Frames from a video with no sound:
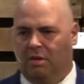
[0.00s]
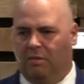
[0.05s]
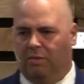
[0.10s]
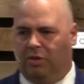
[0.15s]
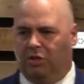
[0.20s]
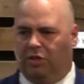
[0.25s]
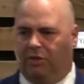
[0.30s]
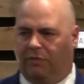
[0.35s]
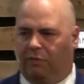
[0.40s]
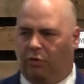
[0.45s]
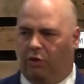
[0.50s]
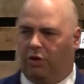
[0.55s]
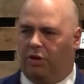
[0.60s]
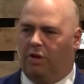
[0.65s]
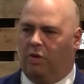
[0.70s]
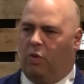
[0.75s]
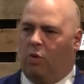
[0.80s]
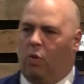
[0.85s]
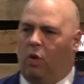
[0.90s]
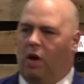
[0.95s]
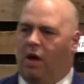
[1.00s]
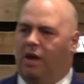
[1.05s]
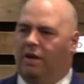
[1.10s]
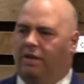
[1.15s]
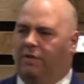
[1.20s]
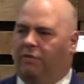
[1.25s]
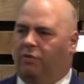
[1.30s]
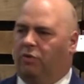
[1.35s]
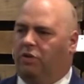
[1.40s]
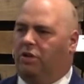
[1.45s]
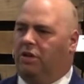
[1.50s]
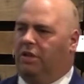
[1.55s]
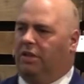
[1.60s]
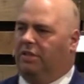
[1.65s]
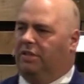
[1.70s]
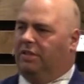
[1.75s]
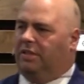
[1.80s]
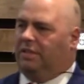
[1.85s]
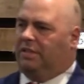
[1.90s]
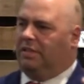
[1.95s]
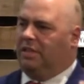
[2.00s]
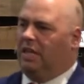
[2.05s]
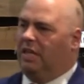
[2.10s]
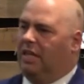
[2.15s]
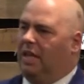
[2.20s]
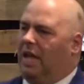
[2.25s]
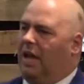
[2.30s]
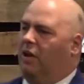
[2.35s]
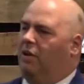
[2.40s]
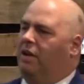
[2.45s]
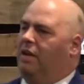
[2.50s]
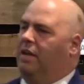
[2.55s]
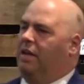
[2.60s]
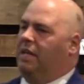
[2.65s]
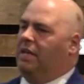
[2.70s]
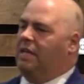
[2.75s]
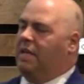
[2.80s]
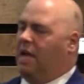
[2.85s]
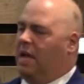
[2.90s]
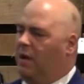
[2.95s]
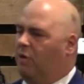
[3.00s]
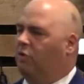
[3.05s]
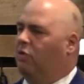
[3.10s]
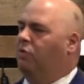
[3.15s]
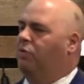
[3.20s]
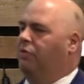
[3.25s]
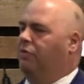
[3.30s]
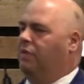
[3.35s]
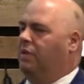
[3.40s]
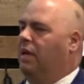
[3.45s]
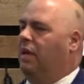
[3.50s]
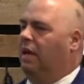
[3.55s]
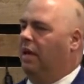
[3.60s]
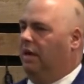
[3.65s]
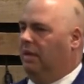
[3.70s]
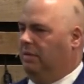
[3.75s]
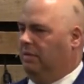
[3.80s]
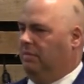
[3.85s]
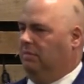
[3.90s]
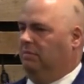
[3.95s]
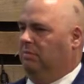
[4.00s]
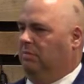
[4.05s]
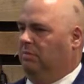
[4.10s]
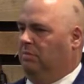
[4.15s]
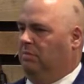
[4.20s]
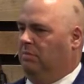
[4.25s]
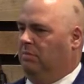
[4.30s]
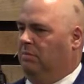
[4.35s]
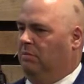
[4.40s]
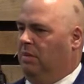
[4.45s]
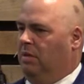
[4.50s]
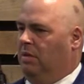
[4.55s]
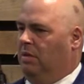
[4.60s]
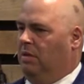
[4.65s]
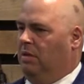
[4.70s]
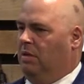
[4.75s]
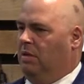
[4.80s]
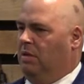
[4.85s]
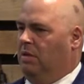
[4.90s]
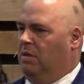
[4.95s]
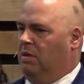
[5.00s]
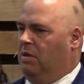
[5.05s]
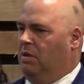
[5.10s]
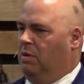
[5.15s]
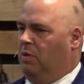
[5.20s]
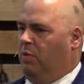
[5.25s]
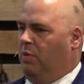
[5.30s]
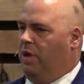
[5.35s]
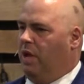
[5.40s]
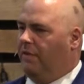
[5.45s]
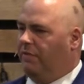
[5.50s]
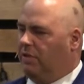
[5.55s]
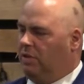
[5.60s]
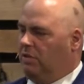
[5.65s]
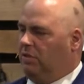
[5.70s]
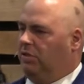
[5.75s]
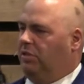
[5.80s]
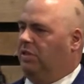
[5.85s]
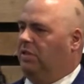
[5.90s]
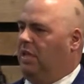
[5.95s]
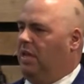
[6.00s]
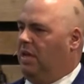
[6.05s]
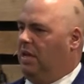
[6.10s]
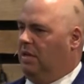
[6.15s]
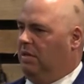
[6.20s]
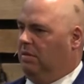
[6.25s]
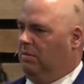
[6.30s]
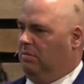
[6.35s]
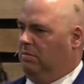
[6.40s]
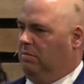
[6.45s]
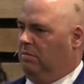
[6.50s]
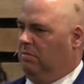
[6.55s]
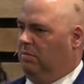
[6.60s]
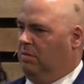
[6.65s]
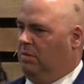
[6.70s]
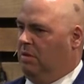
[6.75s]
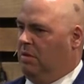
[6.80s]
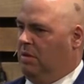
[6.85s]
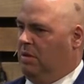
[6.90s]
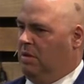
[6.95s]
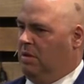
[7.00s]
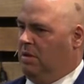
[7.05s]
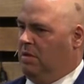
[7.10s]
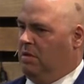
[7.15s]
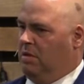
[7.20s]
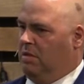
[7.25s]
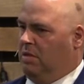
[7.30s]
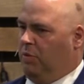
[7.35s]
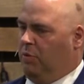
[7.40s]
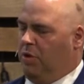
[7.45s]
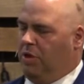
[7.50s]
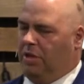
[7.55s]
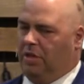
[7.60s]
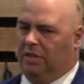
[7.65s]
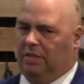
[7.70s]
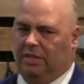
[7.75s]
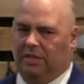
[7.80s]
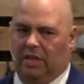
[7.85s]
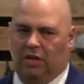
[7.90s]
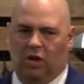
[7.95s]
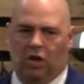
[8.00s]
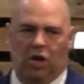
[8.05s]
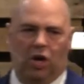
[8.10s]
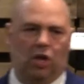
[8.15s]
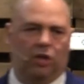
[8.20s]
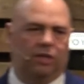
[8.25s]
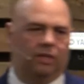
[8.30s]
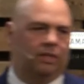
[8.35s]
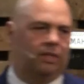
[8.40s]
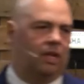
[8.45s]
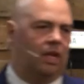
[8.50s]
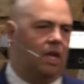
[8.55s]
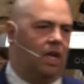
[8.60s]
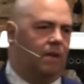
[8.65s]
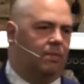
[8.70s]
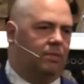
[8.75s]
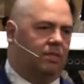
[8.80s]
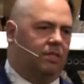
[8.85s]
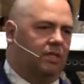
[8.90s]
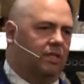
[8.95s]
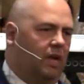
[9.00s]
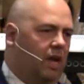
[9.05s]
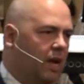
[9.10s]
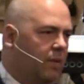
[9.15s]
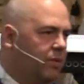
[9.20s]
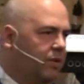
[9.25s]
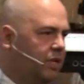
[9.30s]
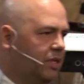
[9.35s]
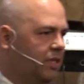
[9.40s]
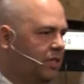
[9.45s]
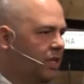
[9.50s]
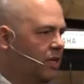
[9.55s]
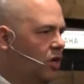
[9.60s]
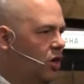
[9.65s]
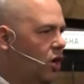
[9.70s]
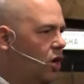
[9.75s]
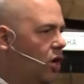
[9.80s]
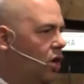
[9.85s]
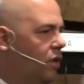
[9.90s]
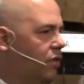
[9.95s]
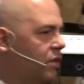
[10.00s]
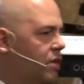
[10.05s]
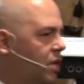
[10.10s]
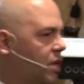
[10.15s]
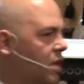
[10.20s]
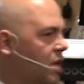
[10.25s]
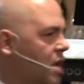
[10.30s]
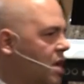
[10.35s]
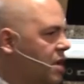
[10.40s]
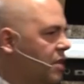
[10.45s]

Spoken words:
Because if we're going to seek out an encounter with God, we have to understand that we can set all the time aside, we can set all the